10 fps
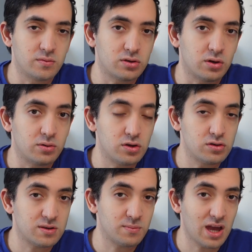So
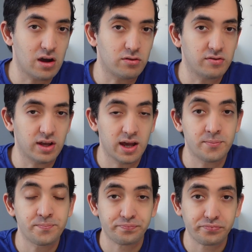use some care over
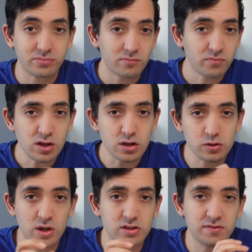here.
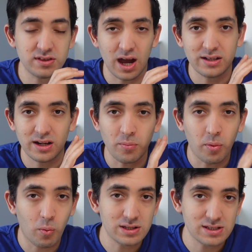So once you've tightened
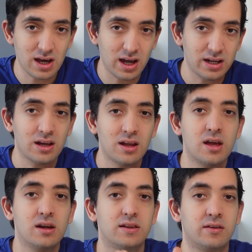up one side,
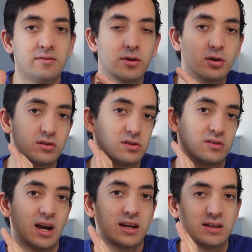then focus
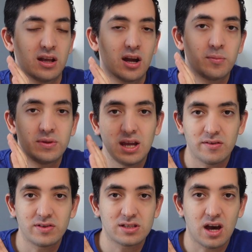on tightening up the
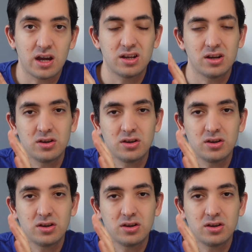other side.